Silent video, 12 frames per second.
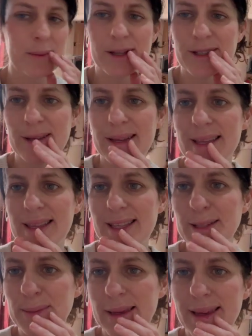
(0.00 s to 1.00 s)
about doing it
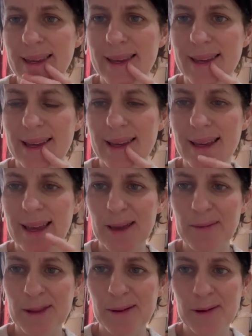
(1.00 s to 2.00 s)
this week
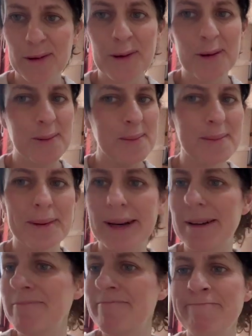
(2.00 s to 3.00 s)
when they were all home,
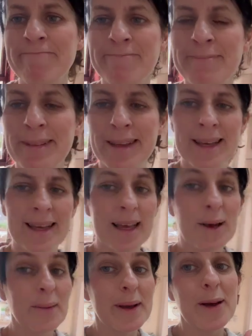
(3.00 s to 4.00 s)
but
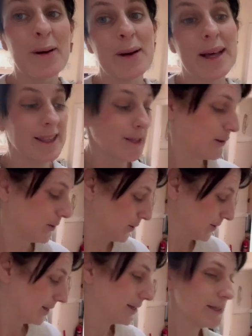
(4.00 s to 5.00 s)
we all had the
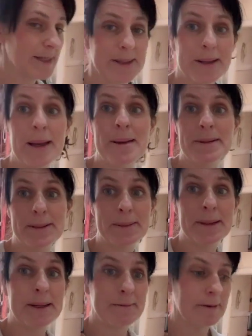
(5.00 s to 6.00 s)
cold, so it was pretty